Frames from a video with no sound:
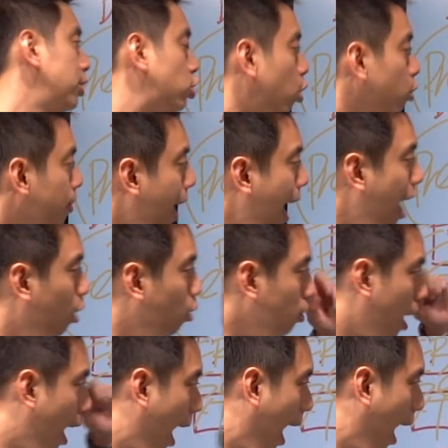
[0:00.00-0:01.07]
So
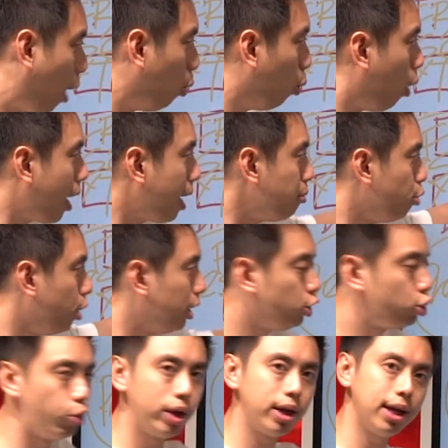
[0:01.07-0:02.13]
now, what I'm really
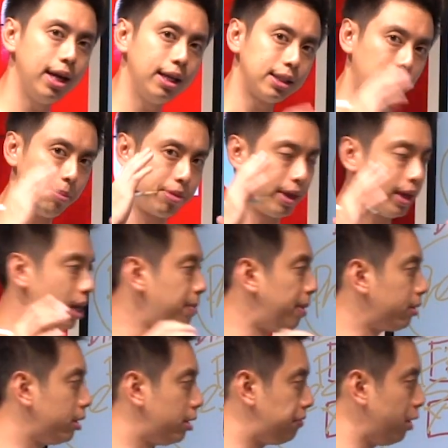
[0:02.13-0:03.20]
doing is I'm thinking
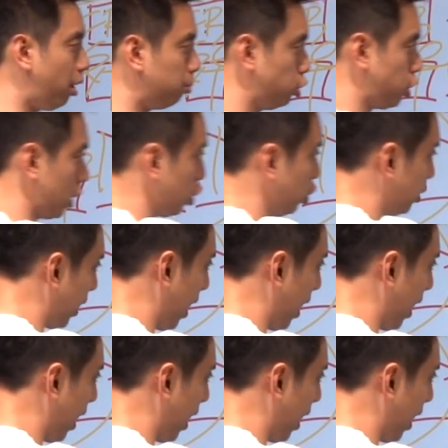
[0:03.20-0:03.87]
about the different objections they